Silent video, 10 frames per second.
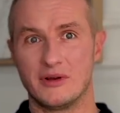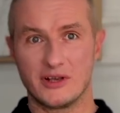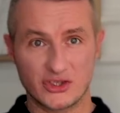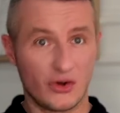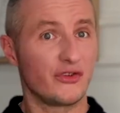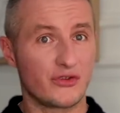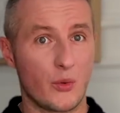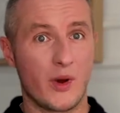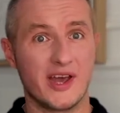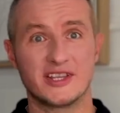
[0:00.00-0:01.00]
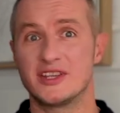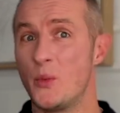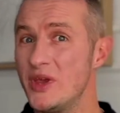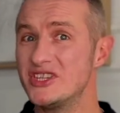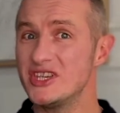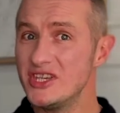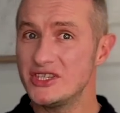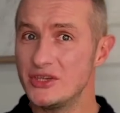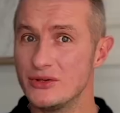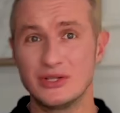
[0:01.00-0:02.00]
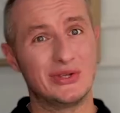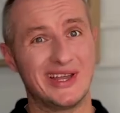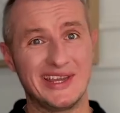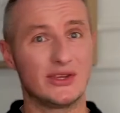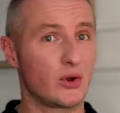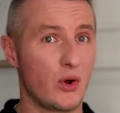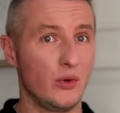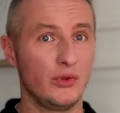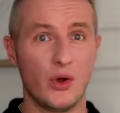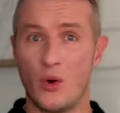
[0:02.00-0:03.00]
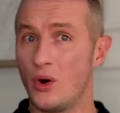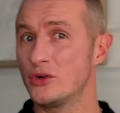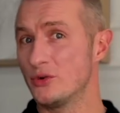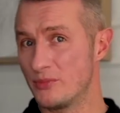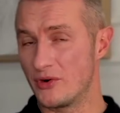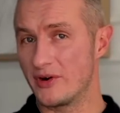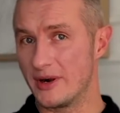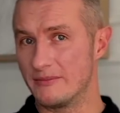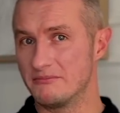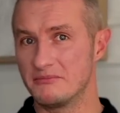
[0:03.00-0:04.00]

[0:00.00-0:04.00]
software-wise, which ECUs do I need to code or to program?